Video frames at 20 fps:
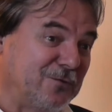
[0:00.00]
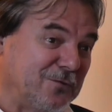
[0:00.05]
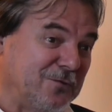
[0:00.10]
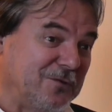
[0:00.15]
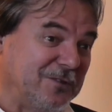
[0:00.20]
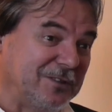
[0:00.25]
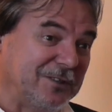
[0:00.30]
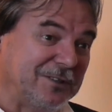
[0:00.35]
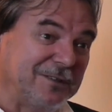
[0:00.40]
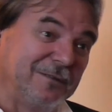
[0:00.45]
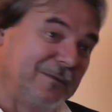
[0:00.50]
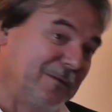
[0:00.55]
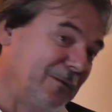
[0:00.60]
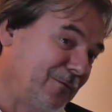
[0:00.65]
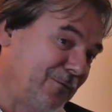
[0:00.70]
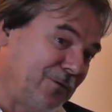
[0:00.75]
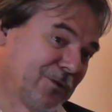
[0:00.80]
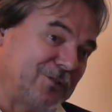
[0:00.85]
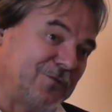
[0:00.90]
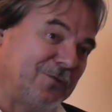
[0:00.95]
ruler
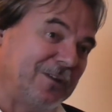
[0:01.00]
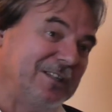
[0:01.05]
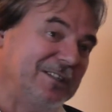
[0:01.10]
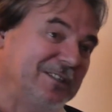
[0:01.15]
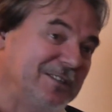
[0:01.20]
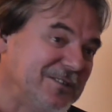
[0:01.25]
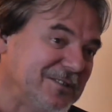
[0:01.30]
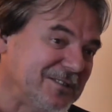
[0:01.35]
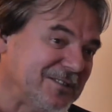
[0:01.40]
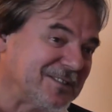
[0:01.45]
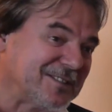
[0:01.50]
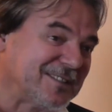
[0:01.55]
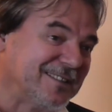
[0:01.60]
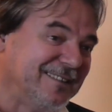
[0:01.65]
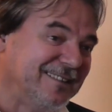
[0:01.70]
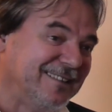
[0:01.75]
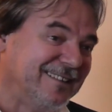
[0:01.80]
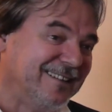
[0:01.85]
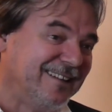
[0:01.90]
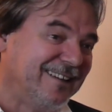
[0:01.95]
for 20 years.
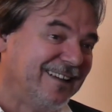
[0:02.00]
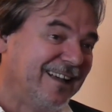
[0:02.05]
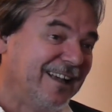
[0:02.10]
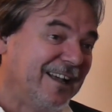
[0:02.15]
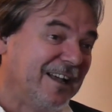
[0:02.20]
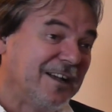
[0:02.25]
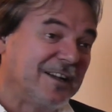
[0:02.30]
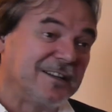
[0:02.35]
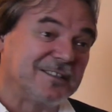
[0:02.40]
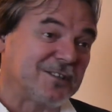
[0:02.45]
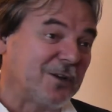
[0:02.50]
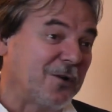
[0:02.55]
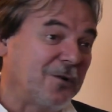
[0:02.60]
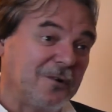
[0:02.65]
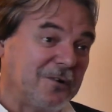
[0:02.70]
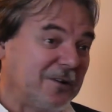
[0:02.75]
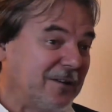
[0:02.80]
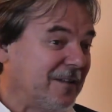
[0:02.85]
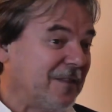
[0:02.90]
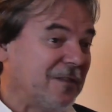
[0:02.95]
So
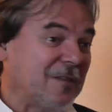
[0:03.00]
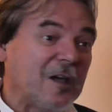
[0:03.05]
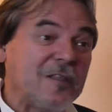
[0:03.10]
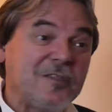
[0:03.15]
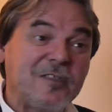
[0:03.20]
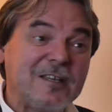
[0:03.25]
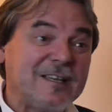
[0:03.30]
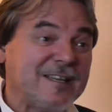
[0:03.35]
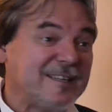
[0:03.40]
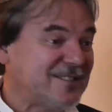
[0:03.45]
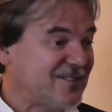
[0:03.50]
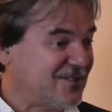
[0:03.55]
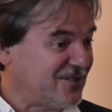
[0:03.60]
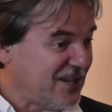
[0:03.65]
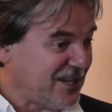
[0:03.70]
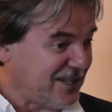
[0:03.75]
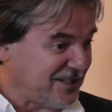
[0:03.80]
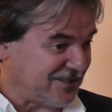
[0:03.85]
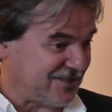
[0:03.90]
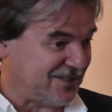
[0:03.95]
nothing has
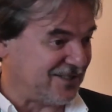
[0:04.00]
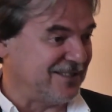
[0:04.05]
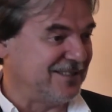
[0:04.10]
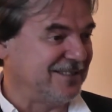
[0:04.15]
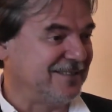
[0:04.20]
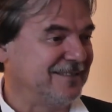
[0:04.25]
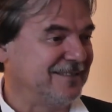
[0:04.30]
changed.